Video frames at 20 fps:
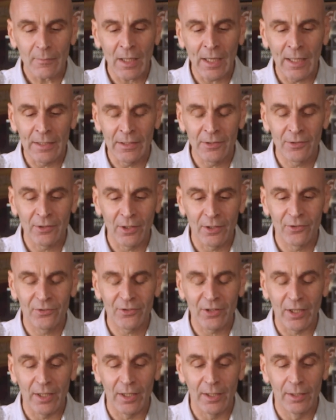and it
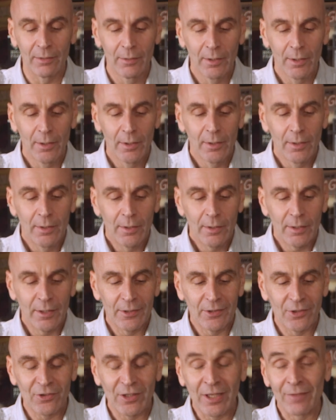doesn't
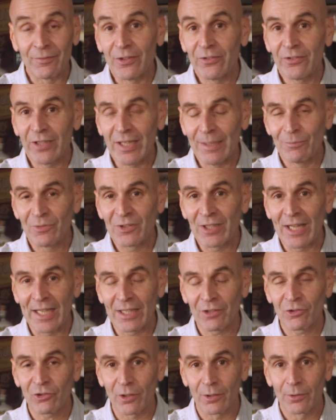have the same
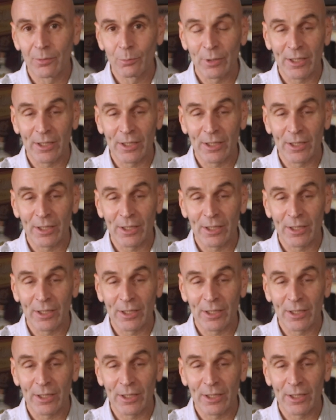texture,